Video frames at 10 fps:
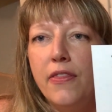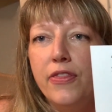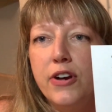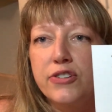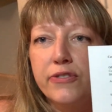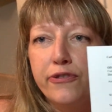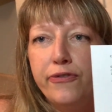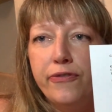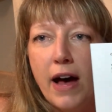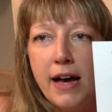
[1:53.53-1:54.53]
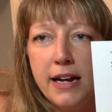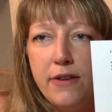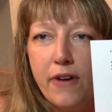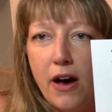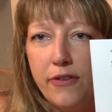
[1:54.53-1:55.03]
there's
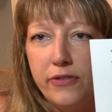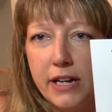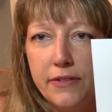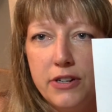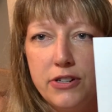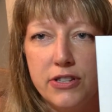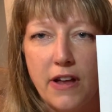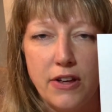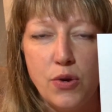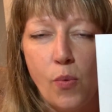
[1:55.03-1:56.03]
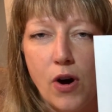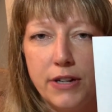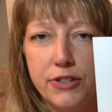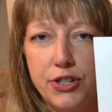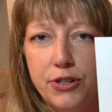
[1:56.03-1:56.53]
5 off flavors that you want
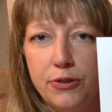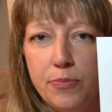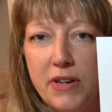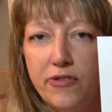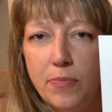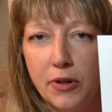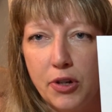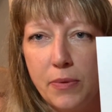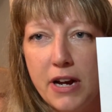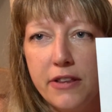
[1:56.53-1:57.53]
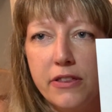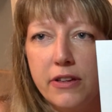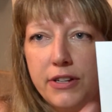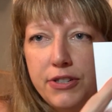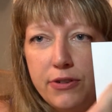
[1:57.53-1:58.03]
to be familiar with.
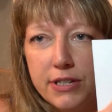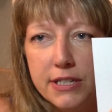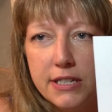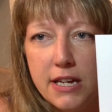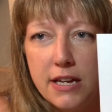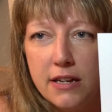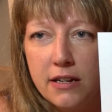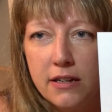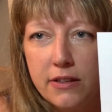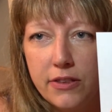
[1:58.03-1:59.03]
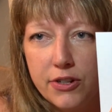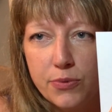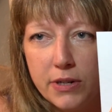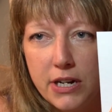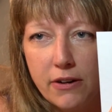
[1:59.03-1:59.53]
As you can see, there's
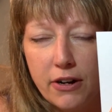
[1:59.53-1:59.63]
one here I